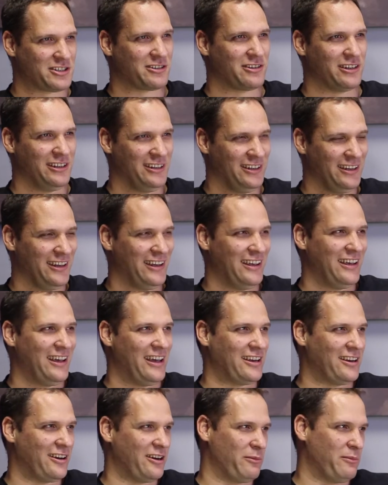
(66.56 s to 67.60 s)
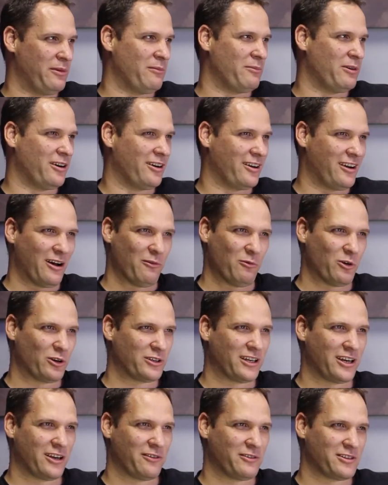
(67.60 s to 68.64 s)
screen. And I remember I
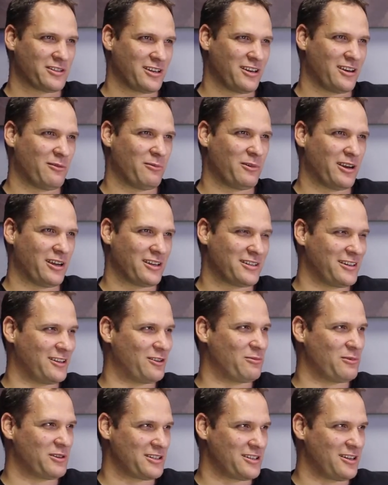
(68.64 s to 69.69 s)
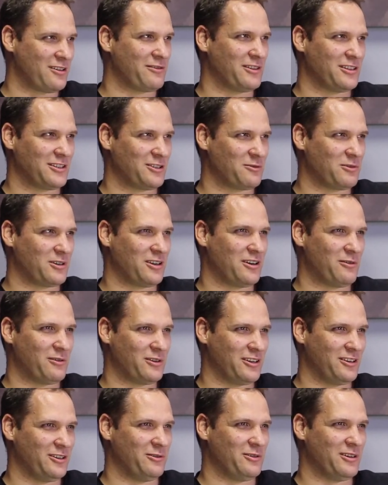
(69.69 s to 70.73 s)
walked out of the cinema and I said to myself, this is what I
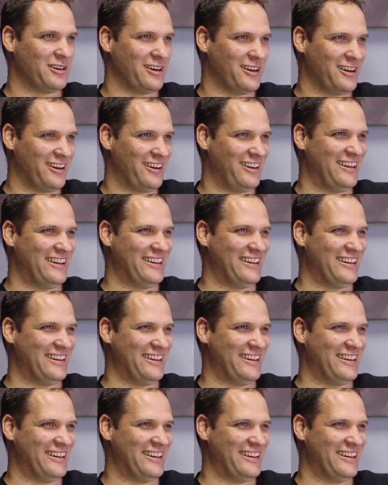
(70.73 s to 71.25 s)
want to do one day.